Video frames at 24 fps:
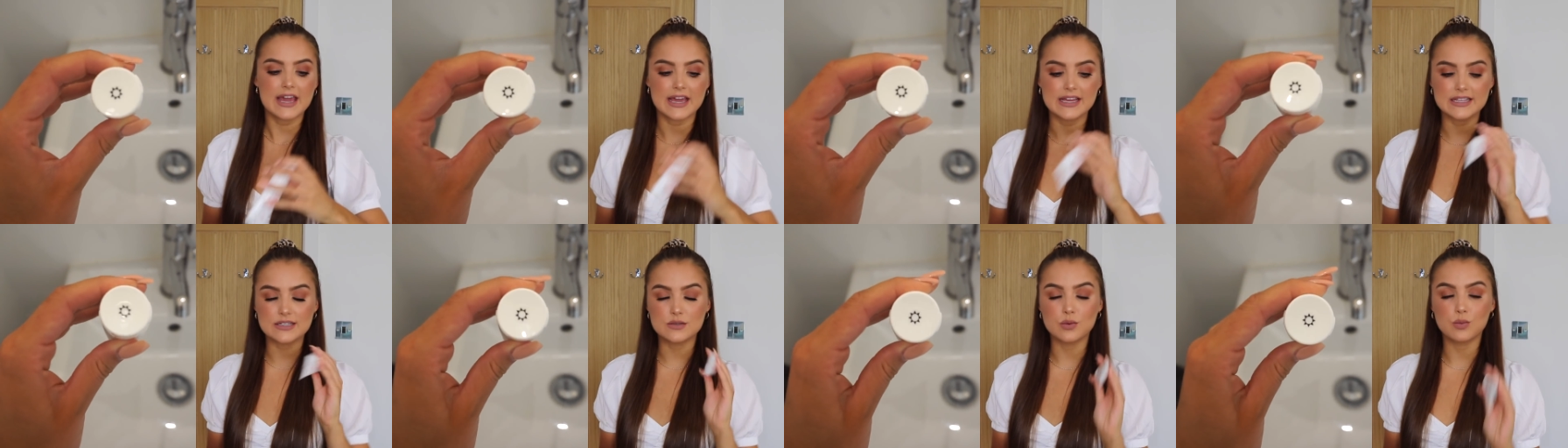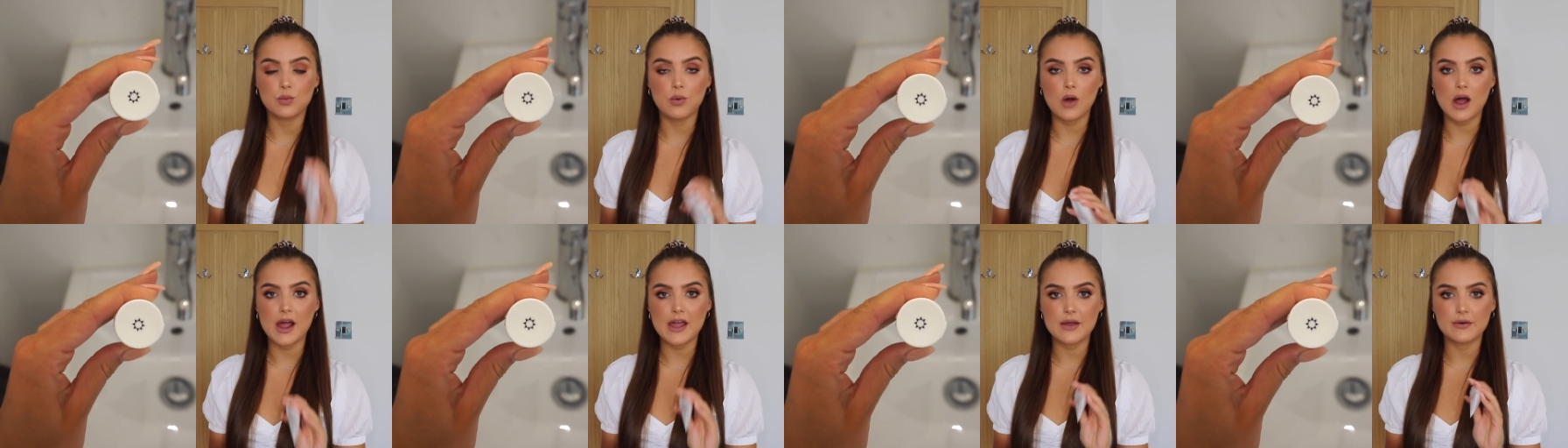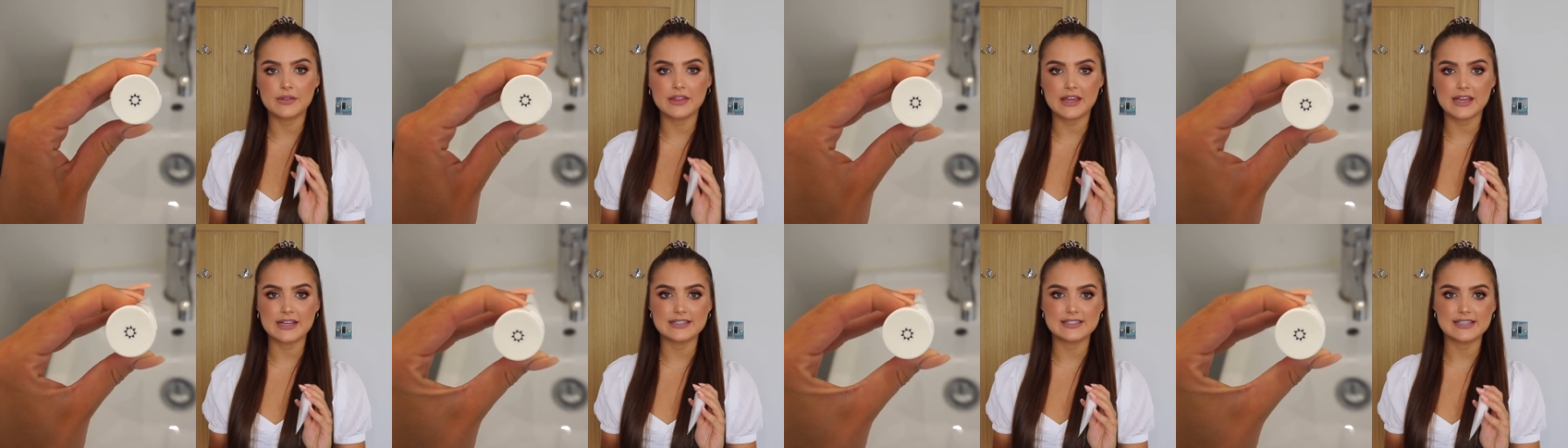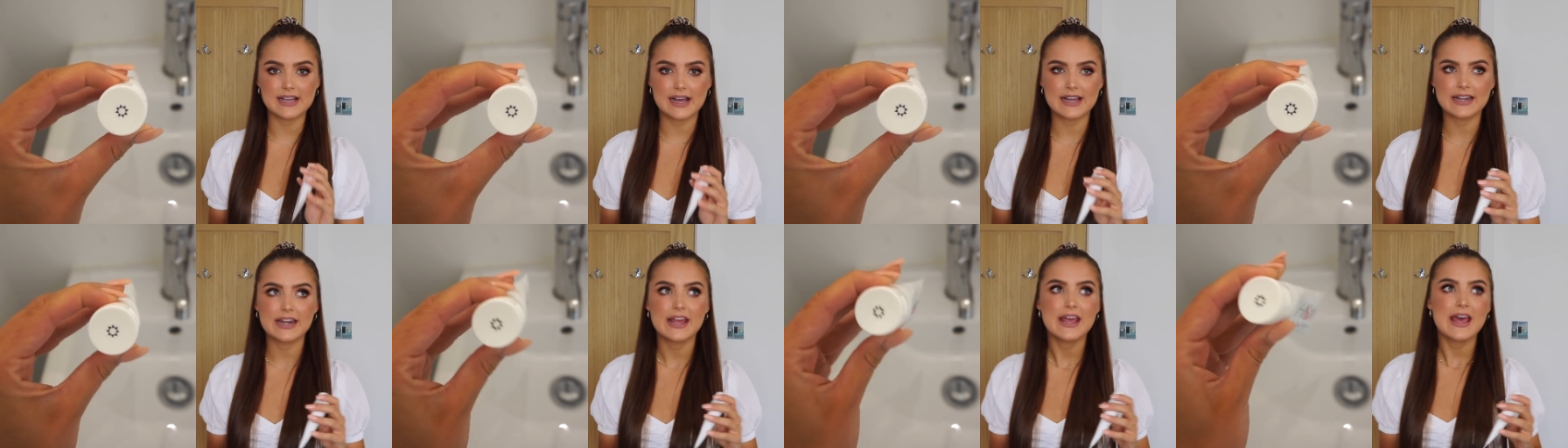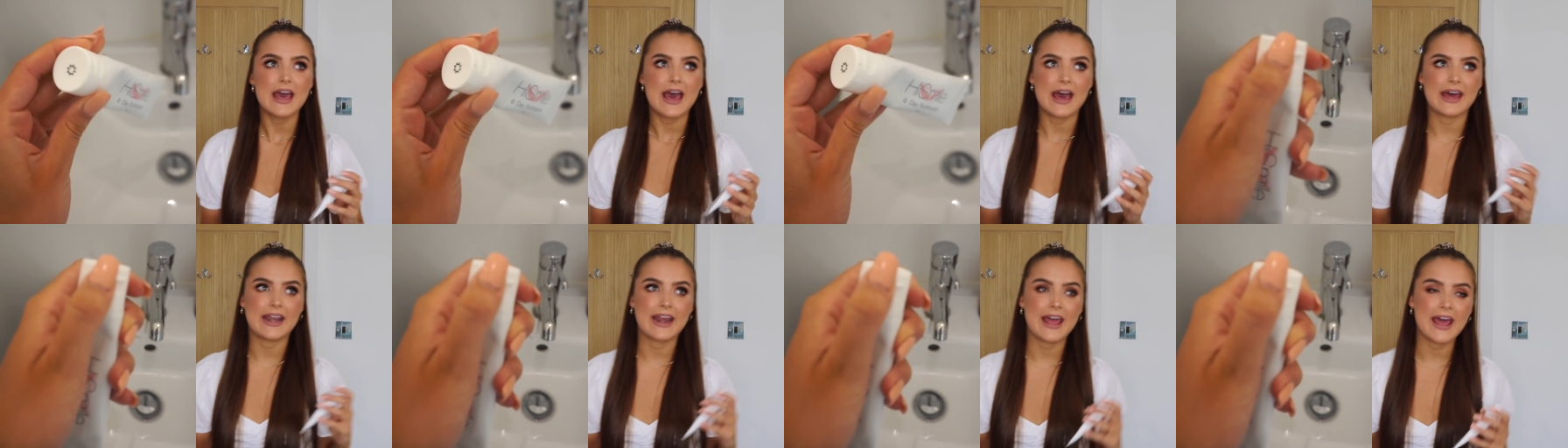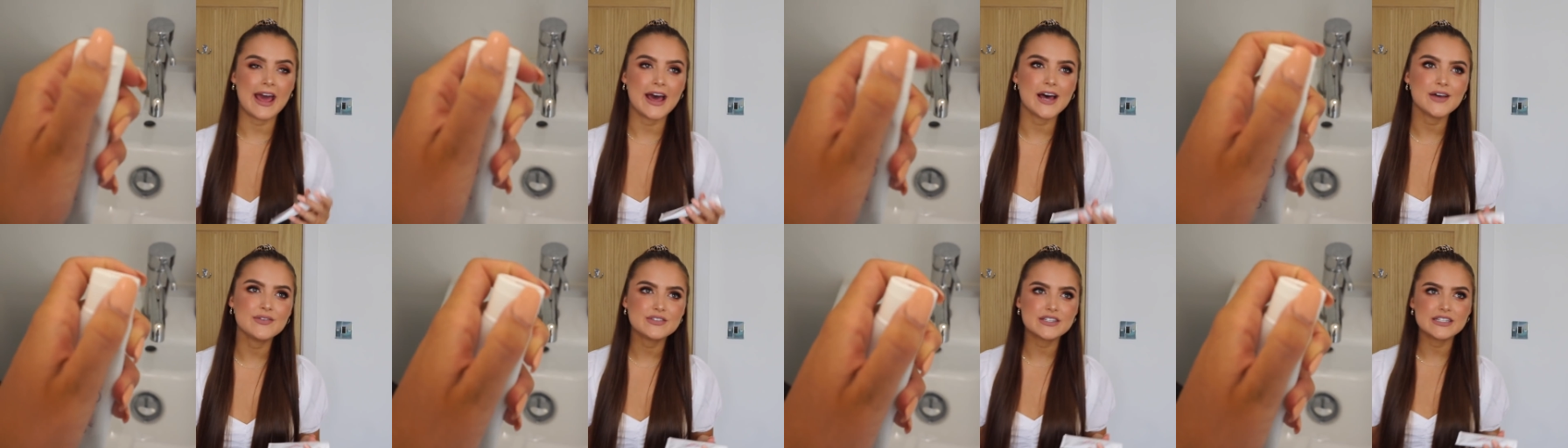it's white on the inside, and I
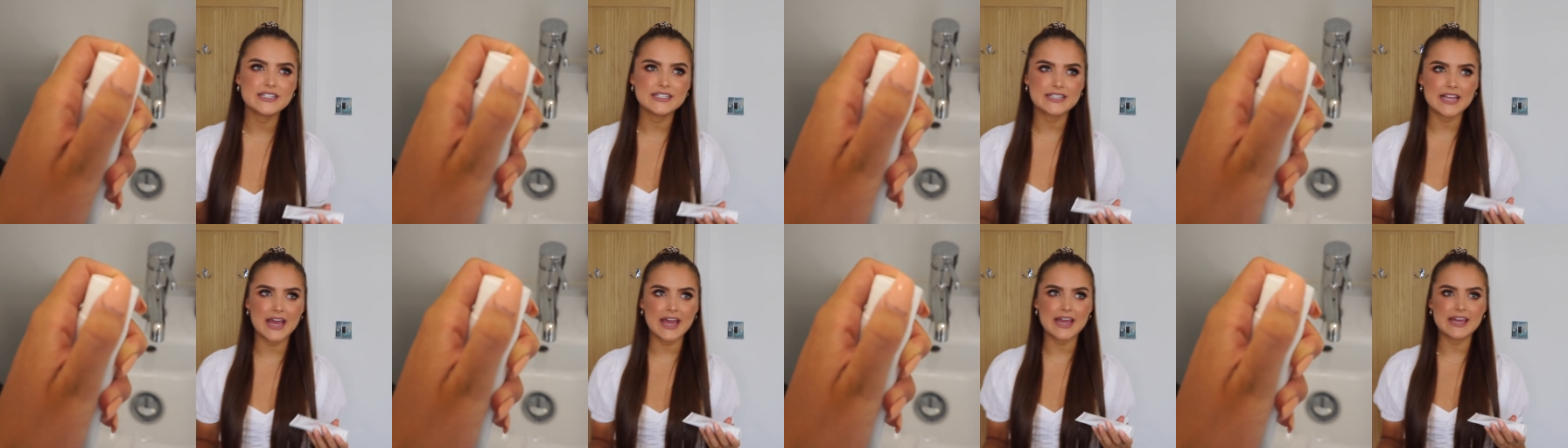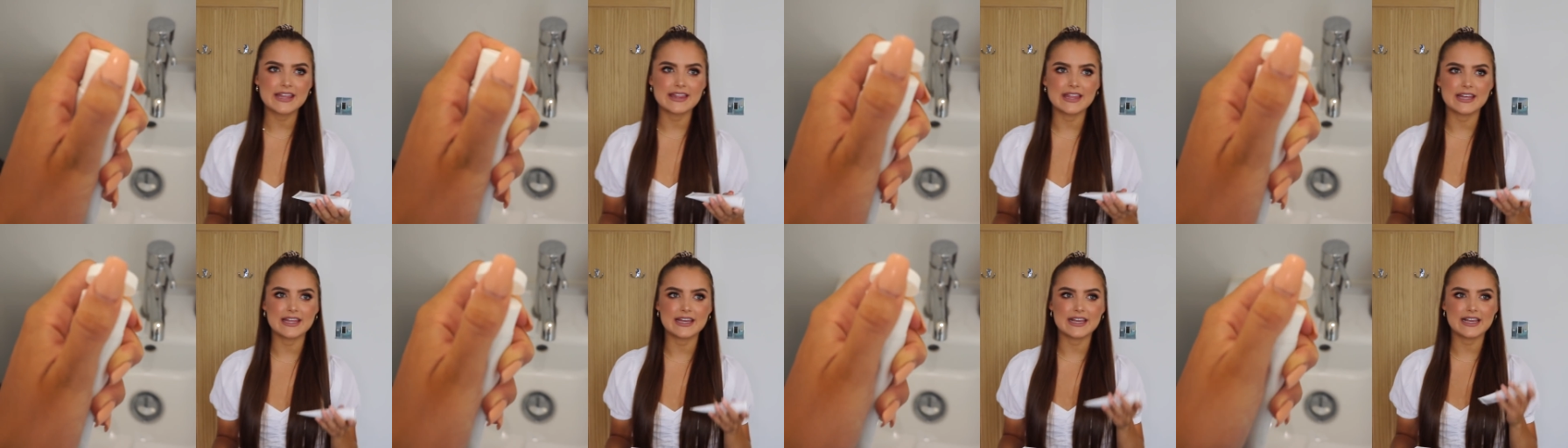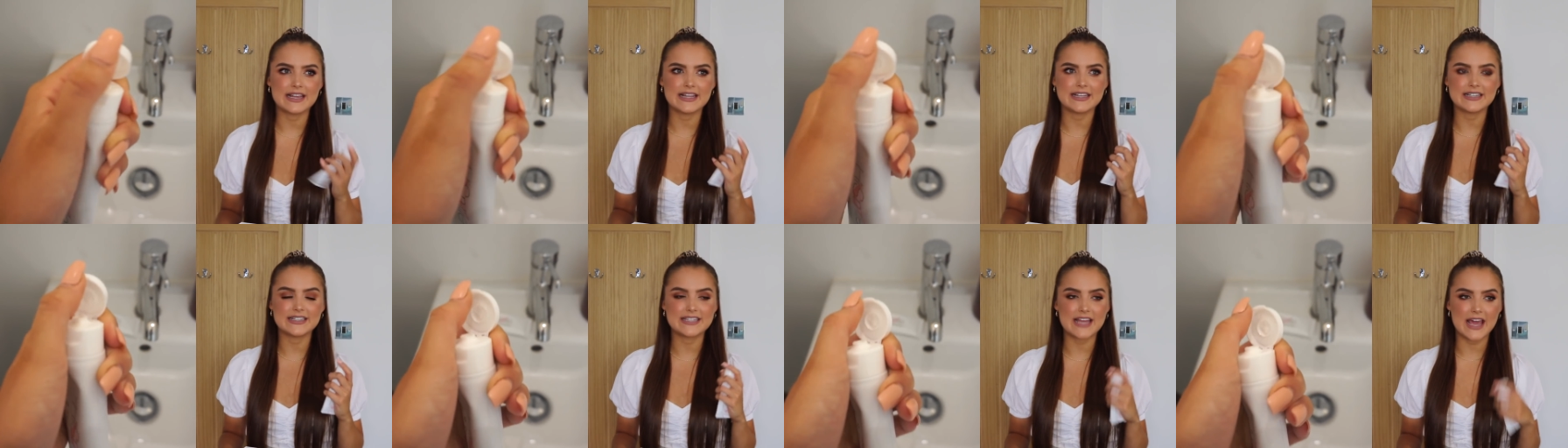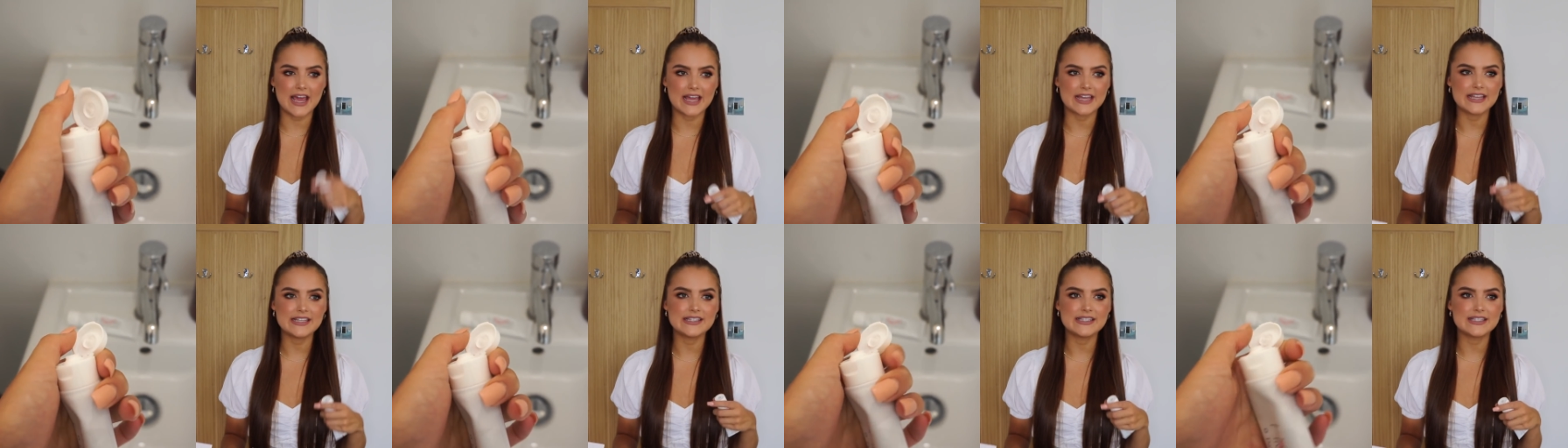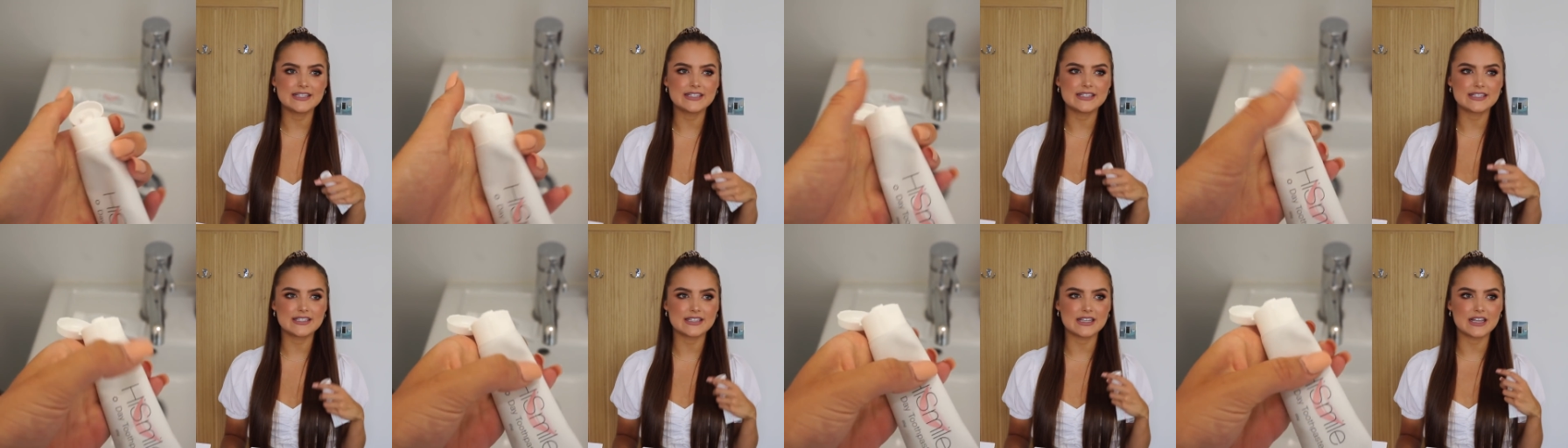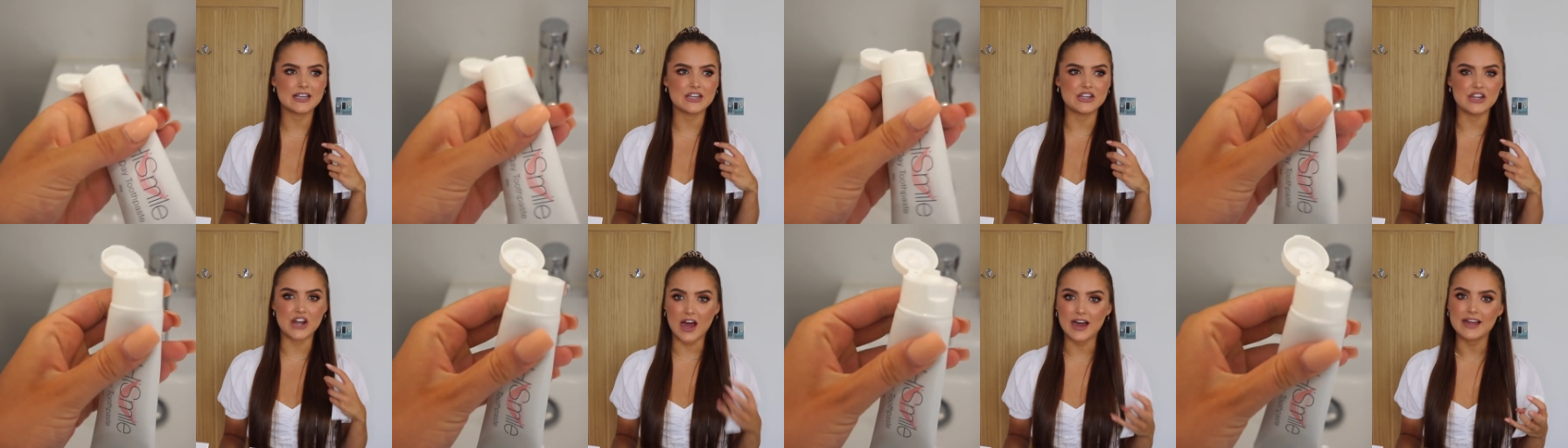have to say that it tastes
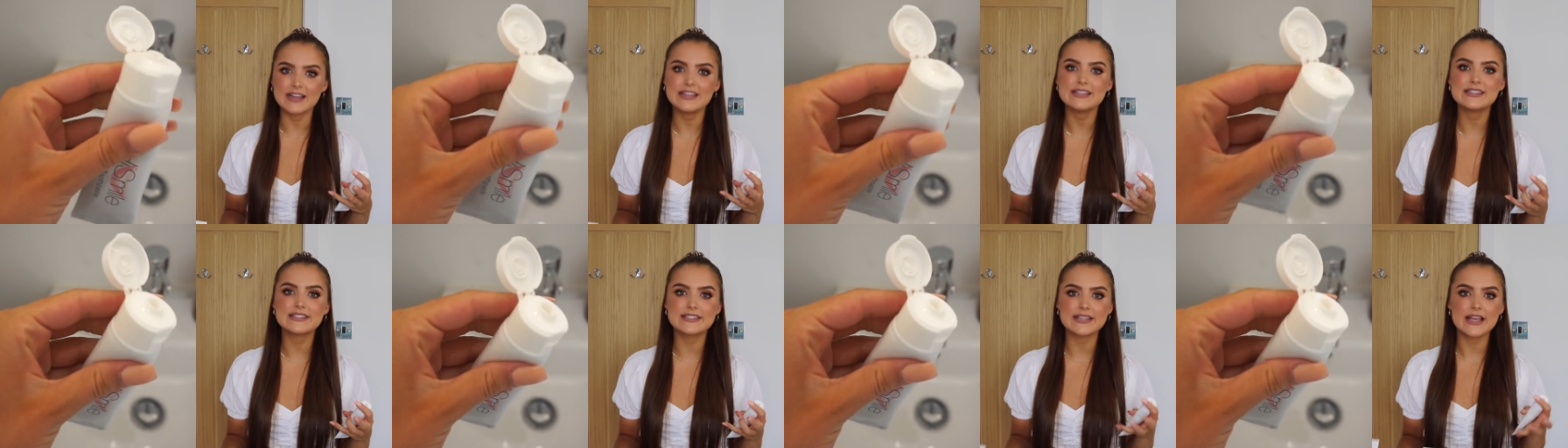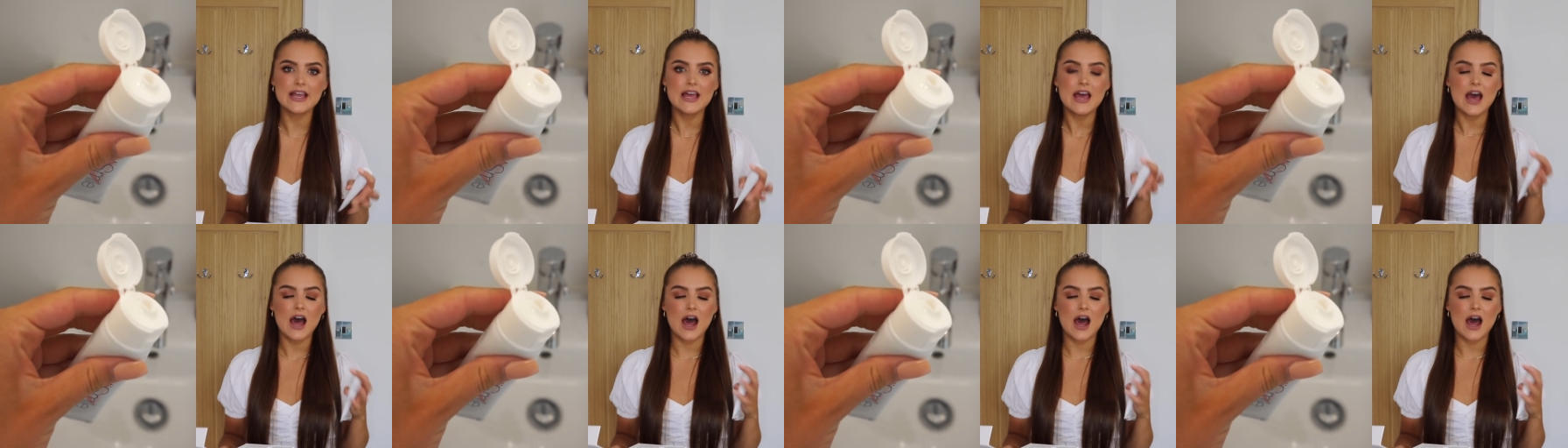nice.